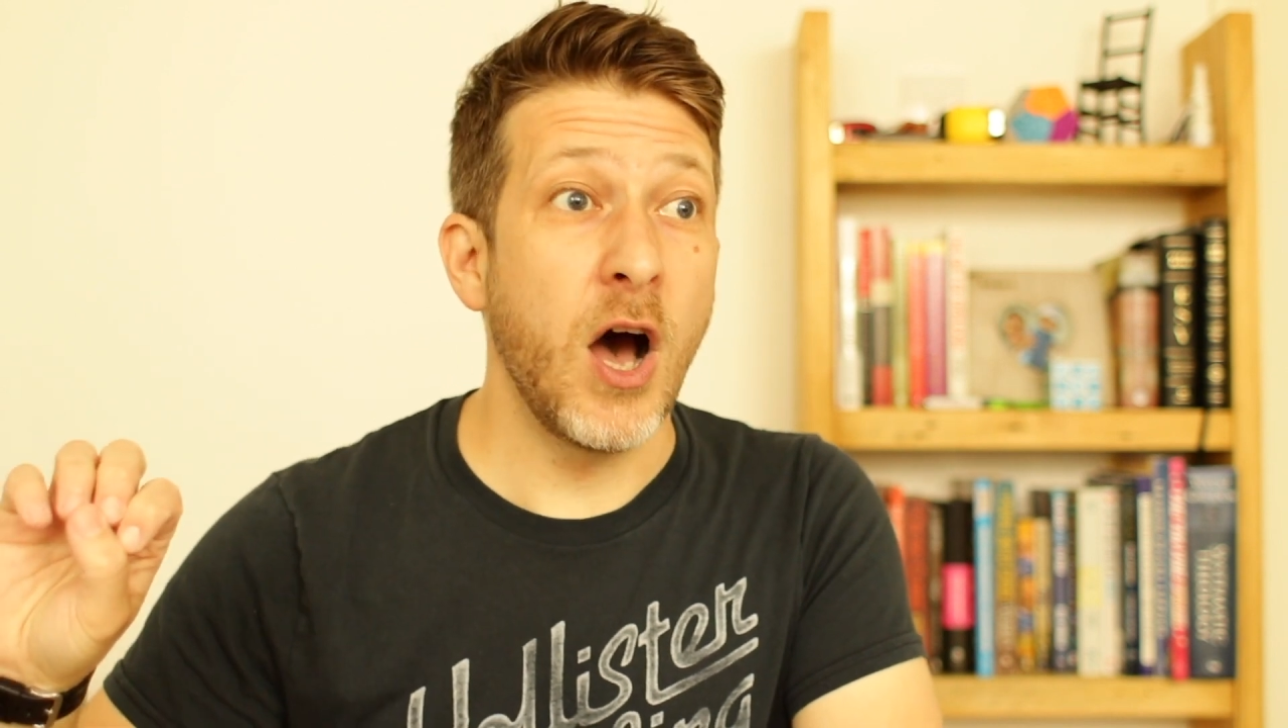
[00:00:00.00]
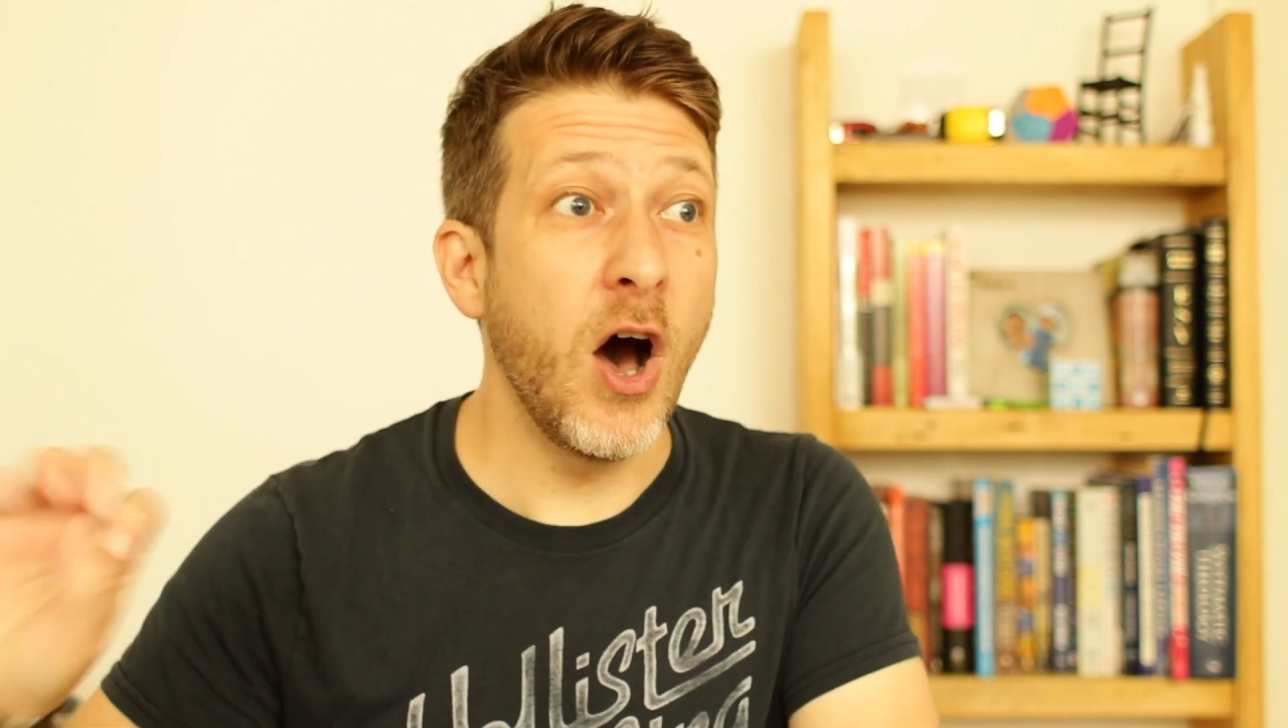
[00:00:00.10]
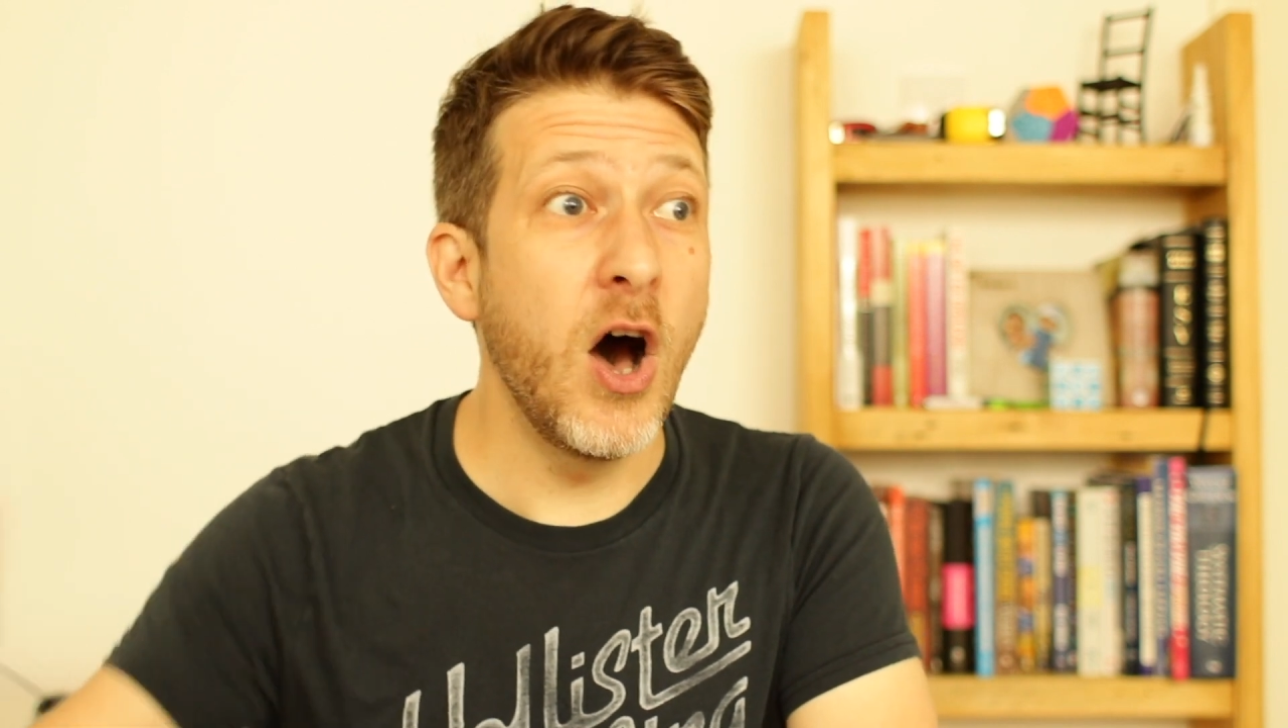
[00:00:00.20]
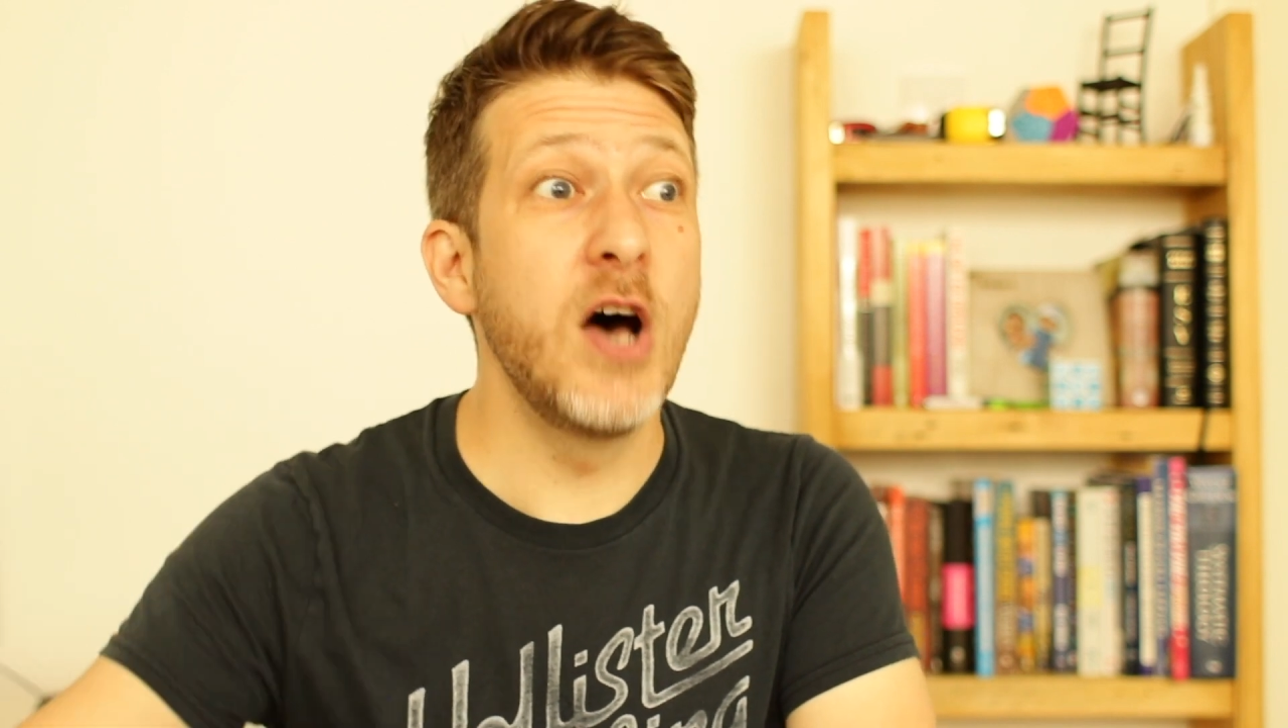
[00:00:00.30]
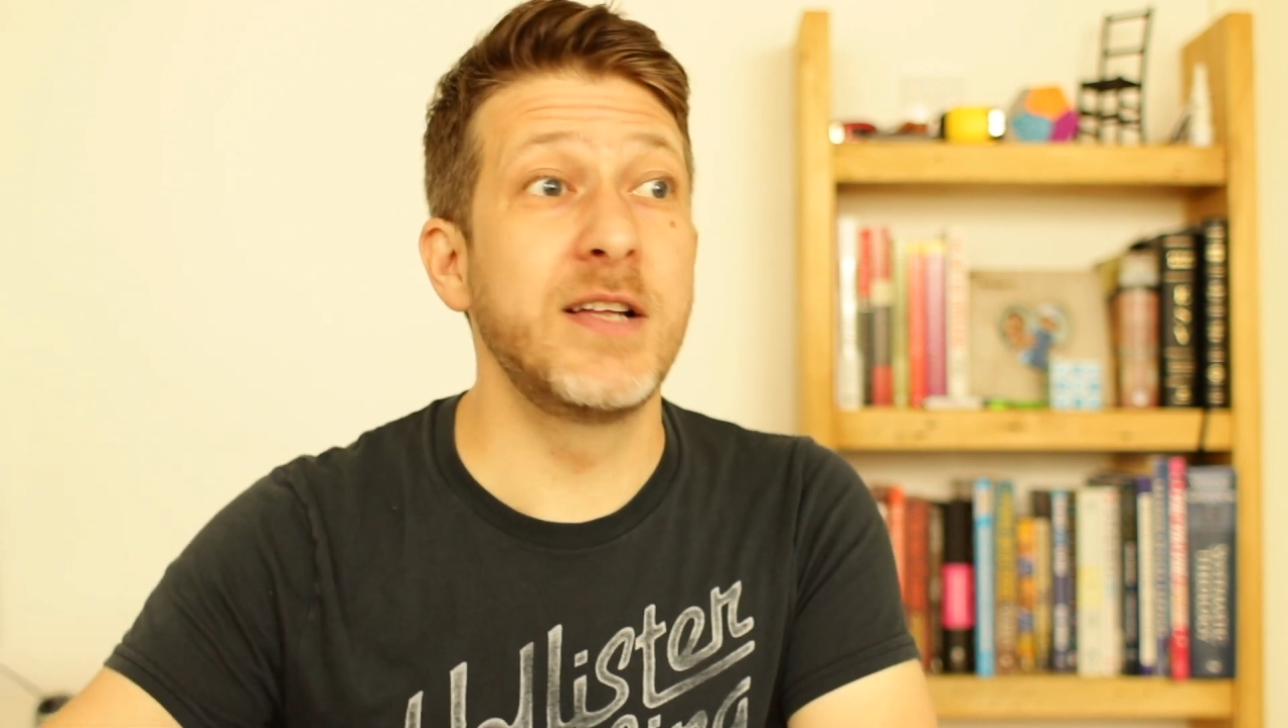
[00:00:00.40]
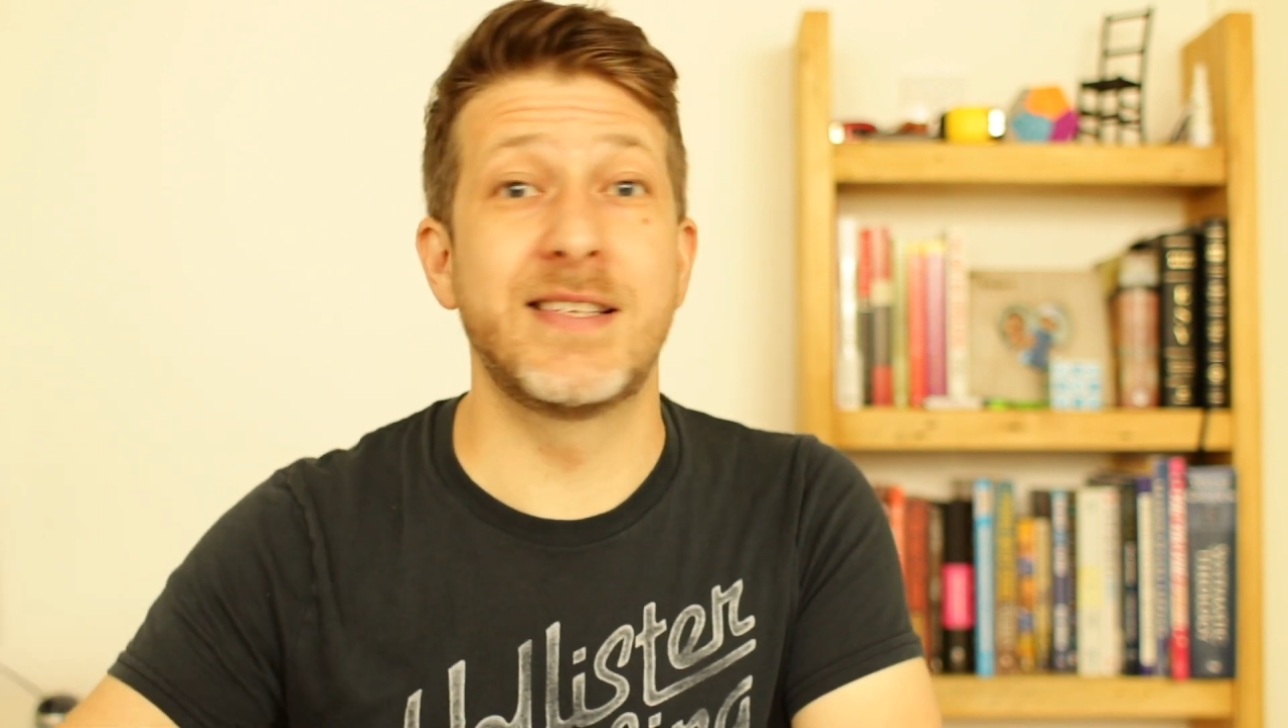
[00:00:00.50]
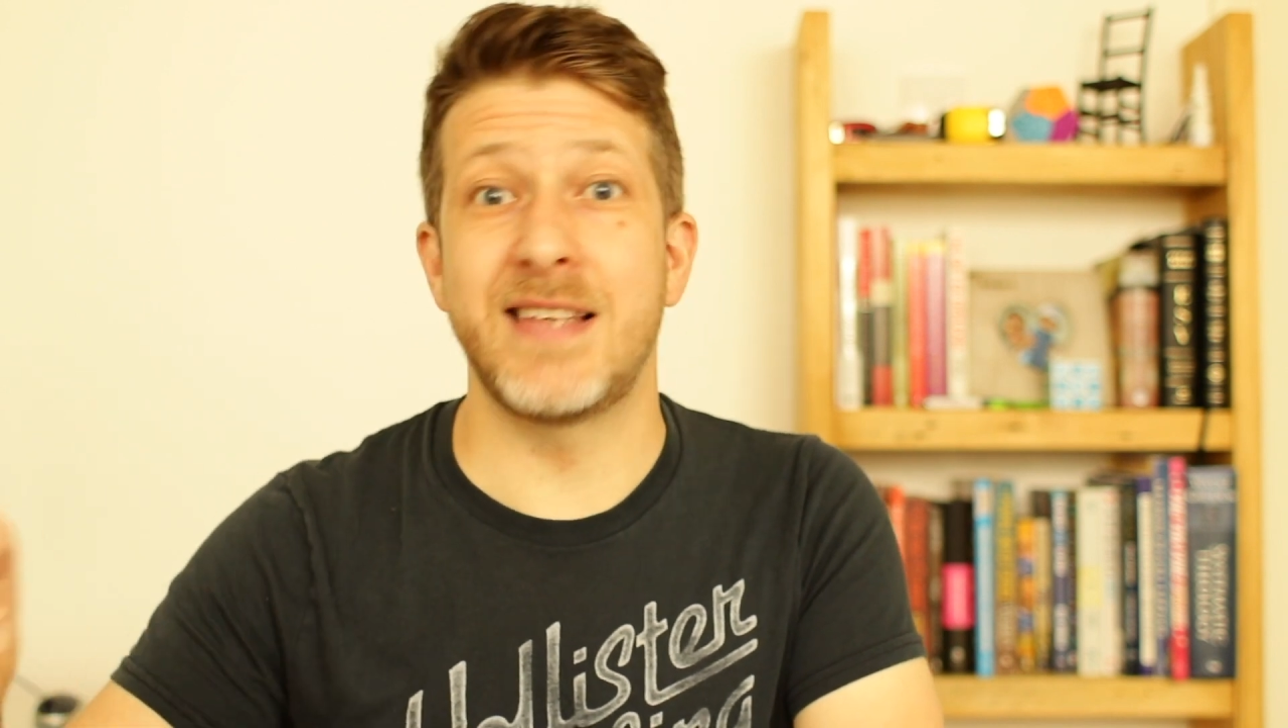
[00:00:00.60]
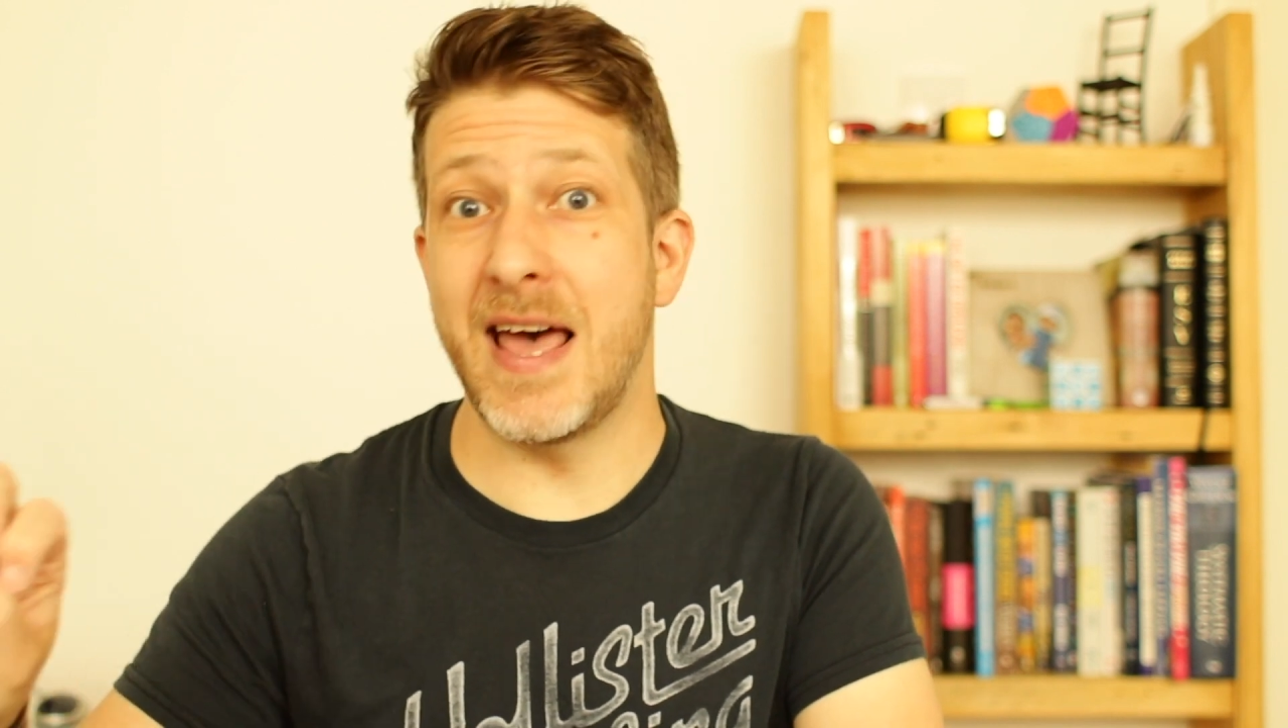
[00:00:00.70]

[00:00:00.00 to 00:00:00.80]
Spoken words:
hurts